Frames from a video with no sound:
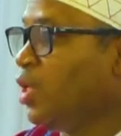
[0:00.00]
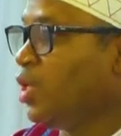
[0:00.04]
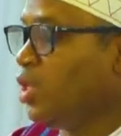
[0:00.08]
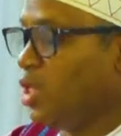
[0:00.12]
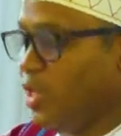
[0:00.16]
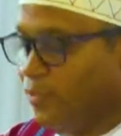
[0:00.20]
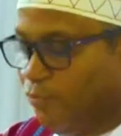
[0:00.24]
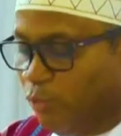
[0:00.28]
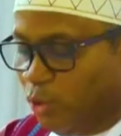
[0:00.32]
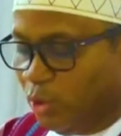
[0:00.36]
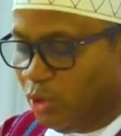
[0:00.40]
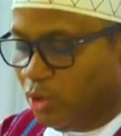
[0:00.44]

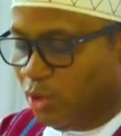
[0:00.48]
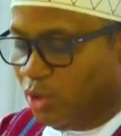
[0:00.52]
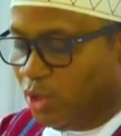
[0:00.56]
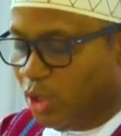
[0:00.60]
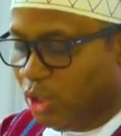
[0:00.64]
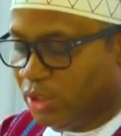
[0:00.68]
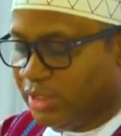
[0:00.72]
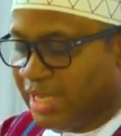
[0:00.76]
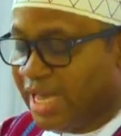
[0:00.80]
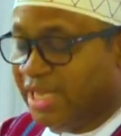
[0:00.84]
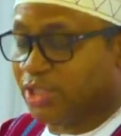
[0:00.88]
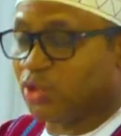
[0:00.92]
if we do
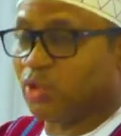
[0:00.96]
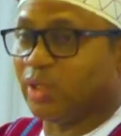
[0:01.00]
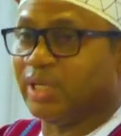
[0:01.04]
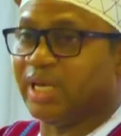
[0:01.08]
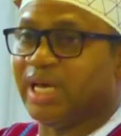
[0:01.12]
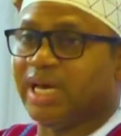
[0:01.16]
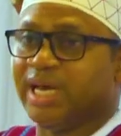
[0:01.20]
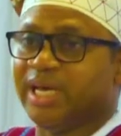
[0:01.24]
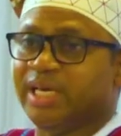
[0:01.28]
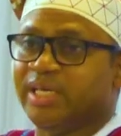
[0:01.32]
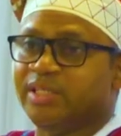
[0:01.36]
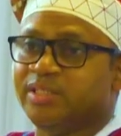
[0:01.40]
not
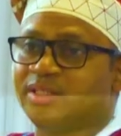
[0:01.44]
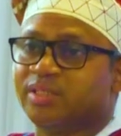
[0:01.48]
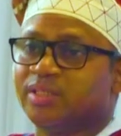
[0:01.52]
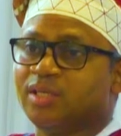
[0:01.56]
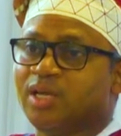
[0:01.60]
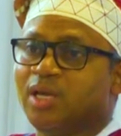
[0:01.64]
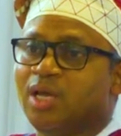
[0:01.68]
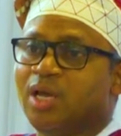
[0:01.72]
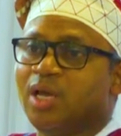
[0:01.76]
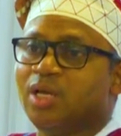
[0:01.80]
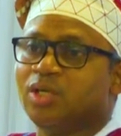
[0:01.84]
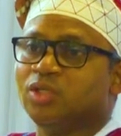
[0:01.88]

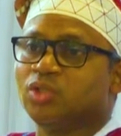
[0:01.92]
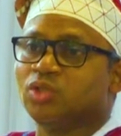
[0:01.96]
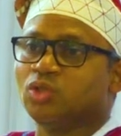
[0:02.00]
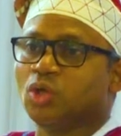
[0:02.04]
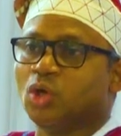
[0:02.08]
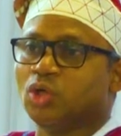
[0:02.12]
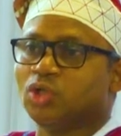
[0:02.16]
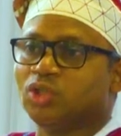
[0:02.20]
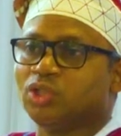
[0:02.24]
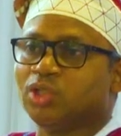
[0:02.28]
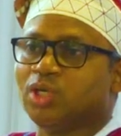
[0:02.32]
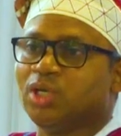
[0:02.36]
actualize
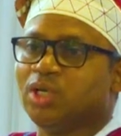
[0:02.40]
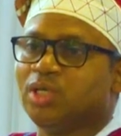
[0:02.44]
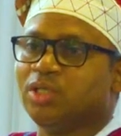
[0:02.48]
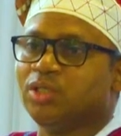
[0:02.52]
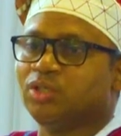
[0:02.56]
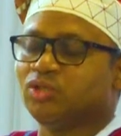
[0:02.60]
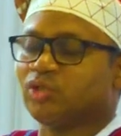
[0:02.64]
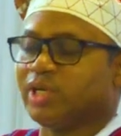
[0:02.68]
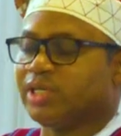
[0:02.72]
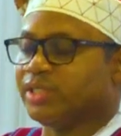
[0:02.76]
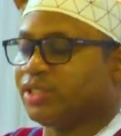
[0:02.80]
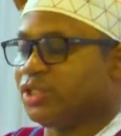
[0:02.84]
such
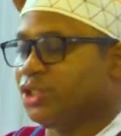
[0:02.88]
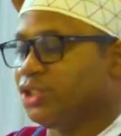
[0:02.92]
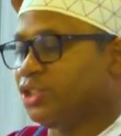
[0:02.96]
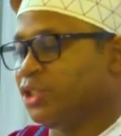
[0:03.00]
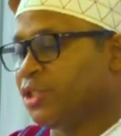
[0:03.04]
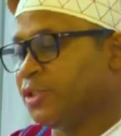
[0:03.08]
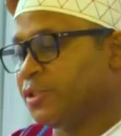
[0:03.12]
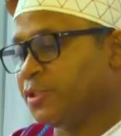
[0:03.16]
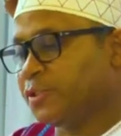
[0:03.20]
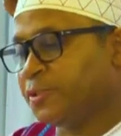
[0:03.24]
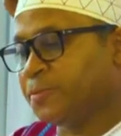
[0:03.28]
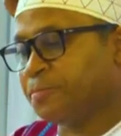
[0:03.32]

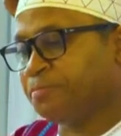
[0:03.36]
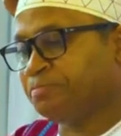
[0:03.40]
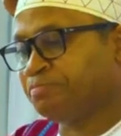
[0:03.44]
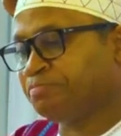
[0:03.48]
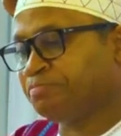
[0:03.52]
transitions.